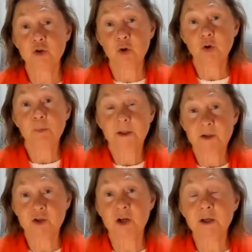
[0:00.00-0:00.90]
turn
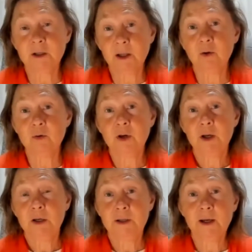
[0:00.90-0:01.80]
pathogenic now,
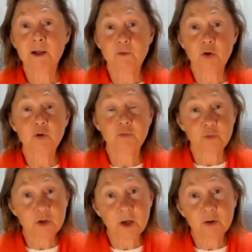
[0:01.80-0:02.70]
they convert the
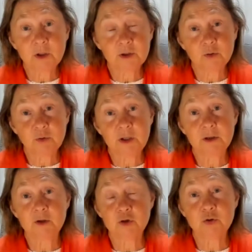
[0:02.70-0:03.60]
food that you eat
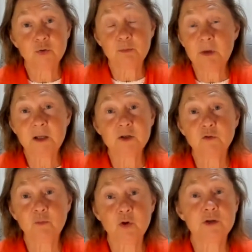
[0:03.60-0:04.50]
into millions
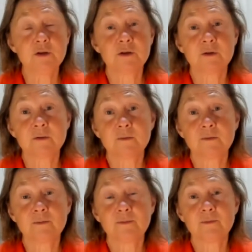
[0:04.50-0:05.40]
of poisons.
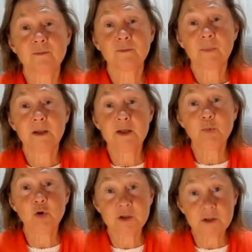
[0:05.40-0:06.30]
These
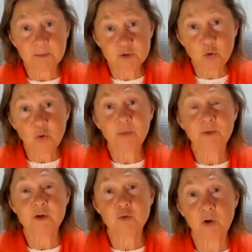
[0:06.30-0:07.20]
poisons absorb
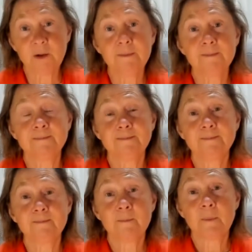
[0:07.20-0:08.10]
as well,
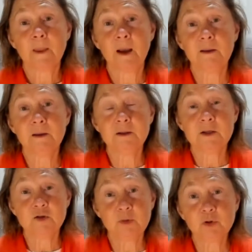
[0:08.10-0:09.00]
and they
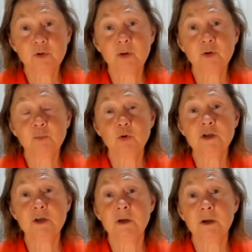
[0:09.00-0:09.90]
distribute around the
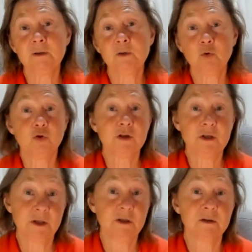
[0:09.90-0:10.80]
body and cause
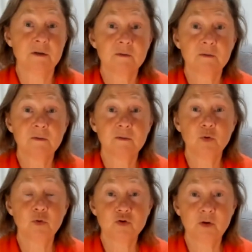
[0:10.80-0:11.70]
disease,
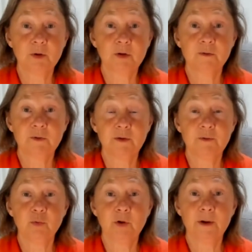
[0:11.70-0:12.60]
cause trouble everywhere.